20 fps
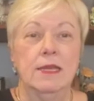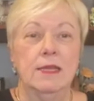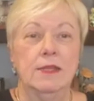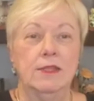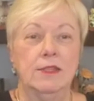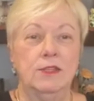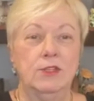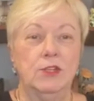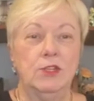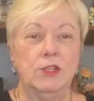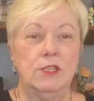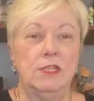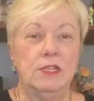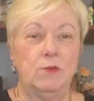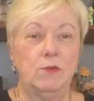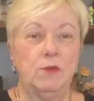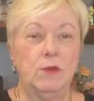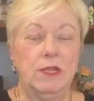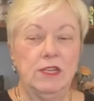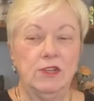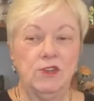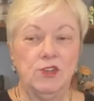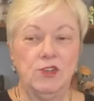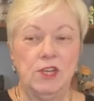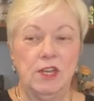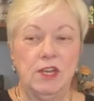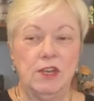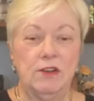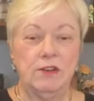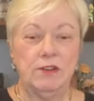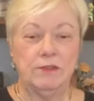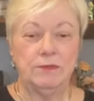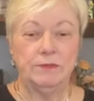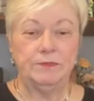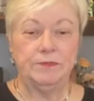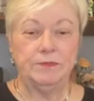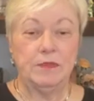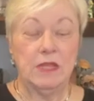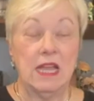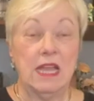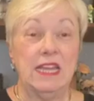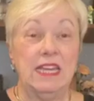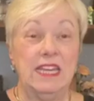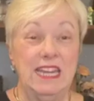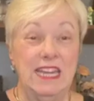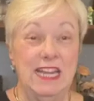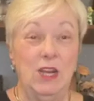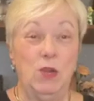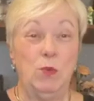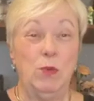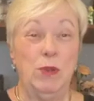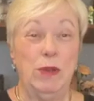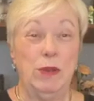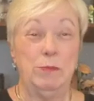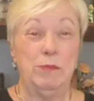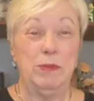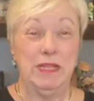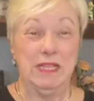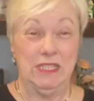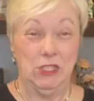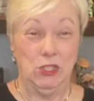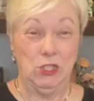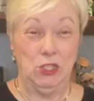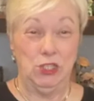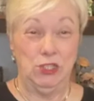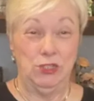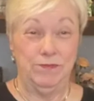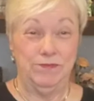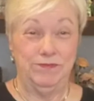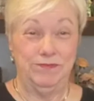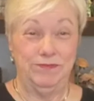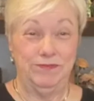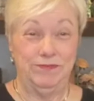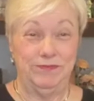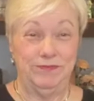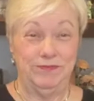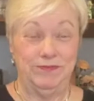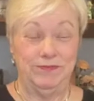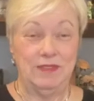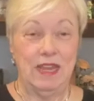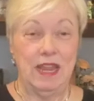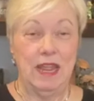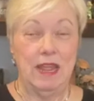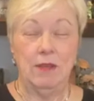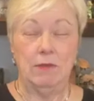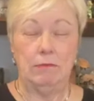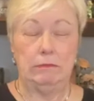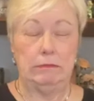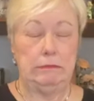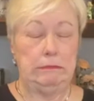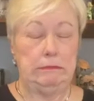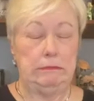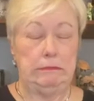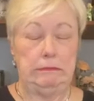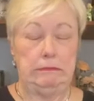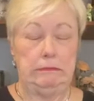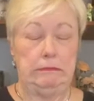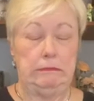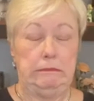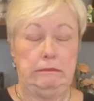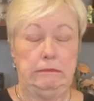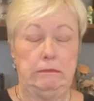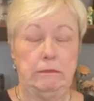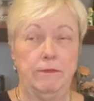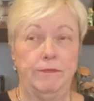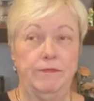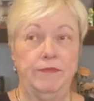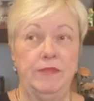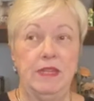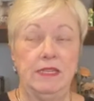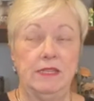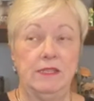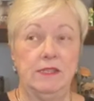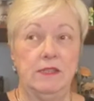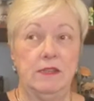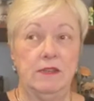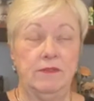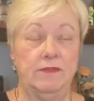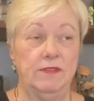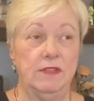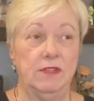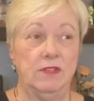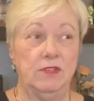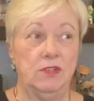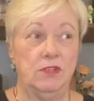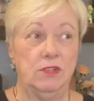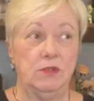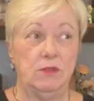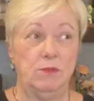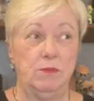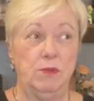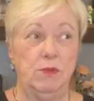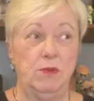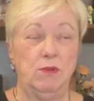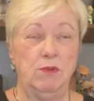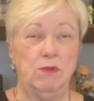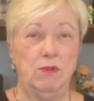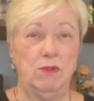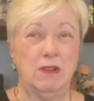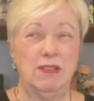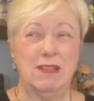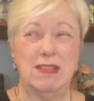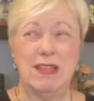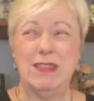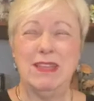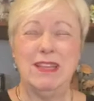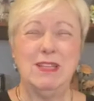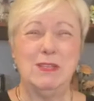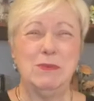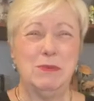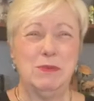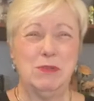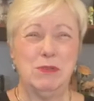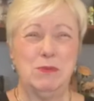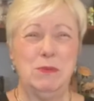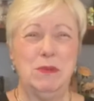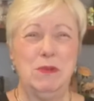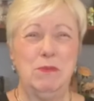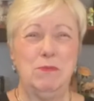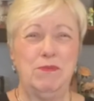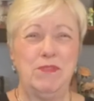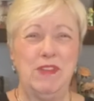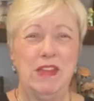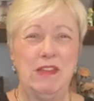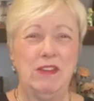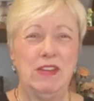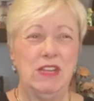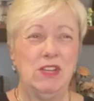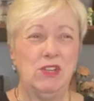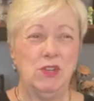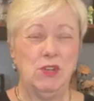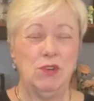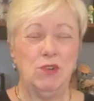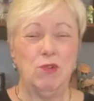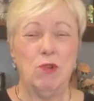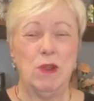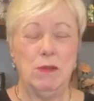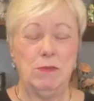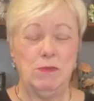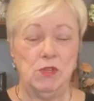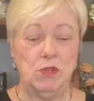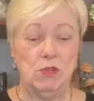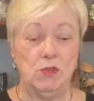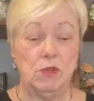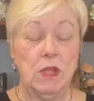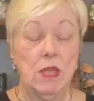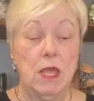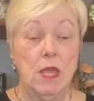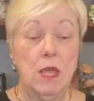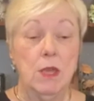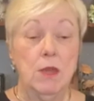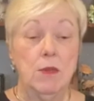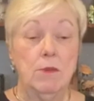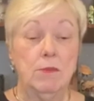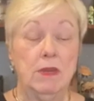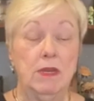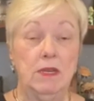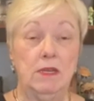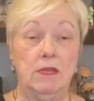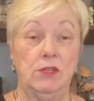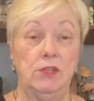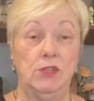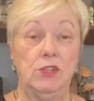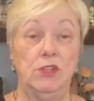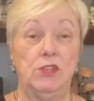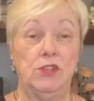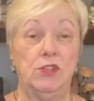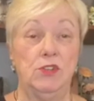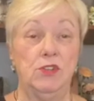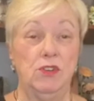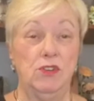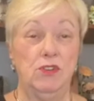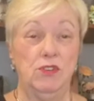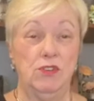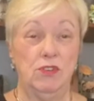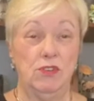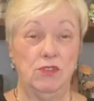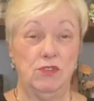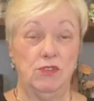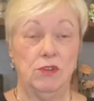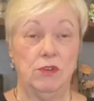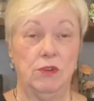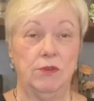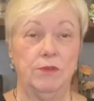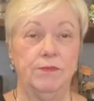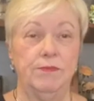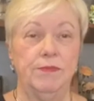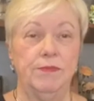that she said we could share a Delaware punch. Now, that stuff is just pure. I think it's supposed to be foundation of grape juice, but it is just sugar, sugar, sugar.